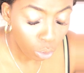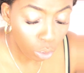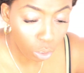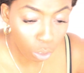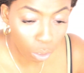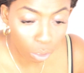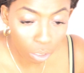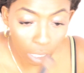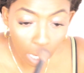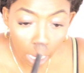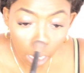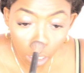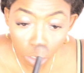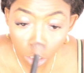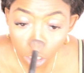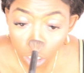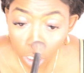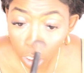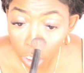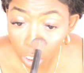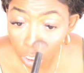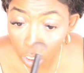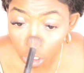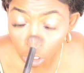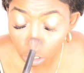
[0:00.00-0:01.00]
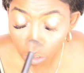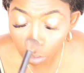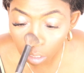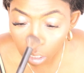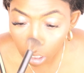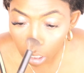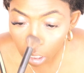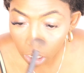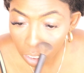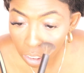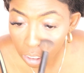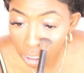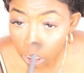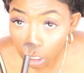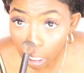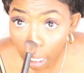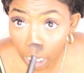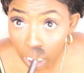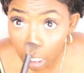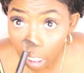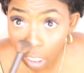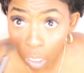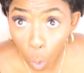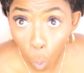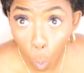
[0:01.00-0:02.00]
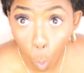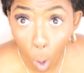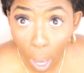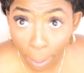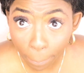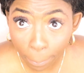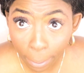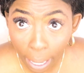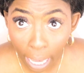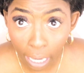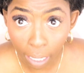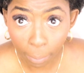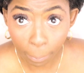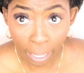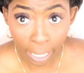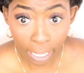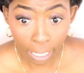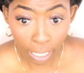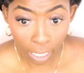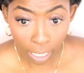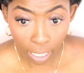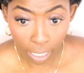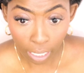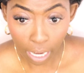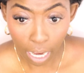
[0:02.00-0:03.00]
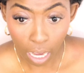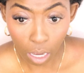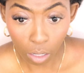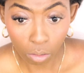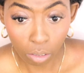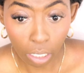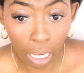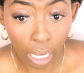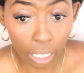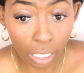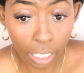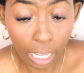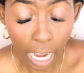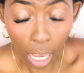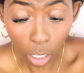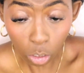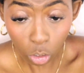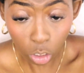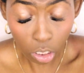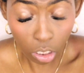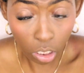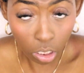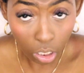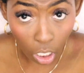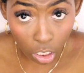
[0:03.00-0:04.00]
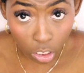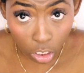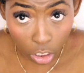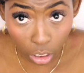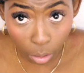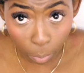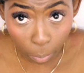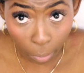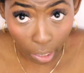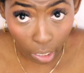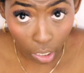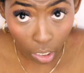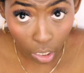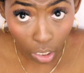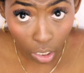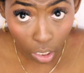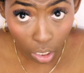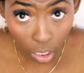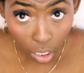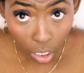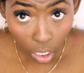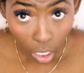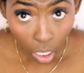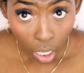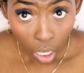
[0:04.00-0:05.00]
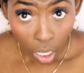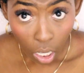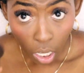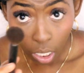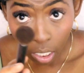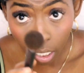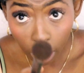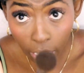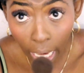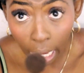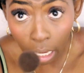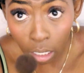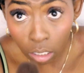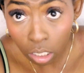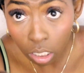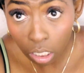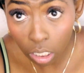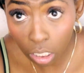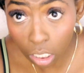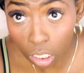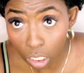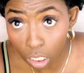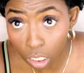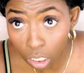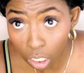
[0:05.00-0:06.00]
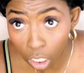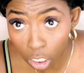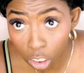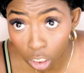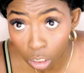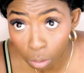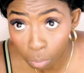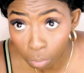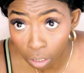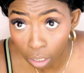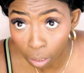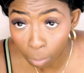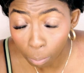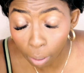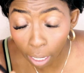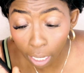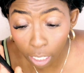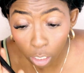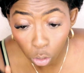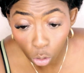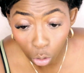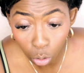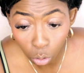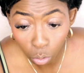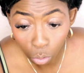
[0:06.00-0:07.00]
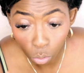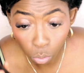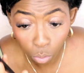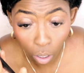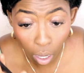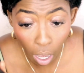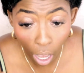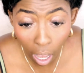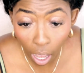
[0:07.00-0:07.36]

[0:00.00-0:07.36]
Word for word: So now she literally is taking the wipe out of my hand now. Like now she's touching me. Now sis is touching me. Mind you,